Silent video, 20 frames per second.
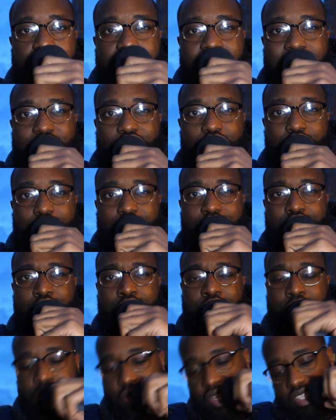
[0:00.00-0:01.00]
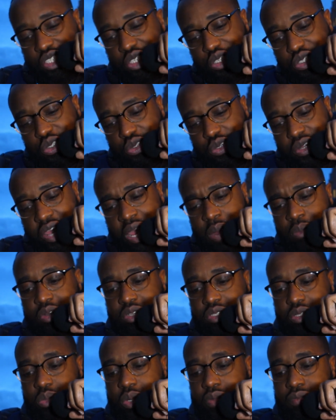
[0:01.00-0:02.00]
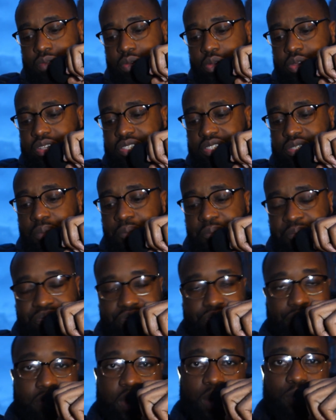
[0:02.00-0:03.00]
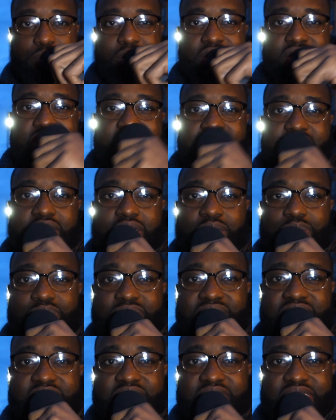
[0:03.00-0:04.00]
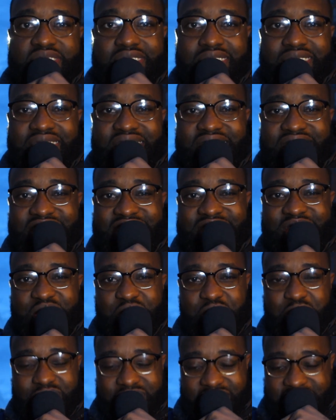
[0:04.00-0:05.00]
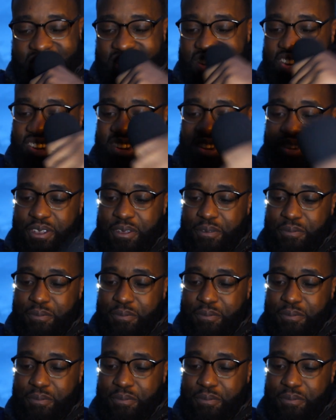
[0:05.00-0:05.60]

As usual, as usual, the camera doesn't want to focus, but um, let's tuck in and see what they're saying.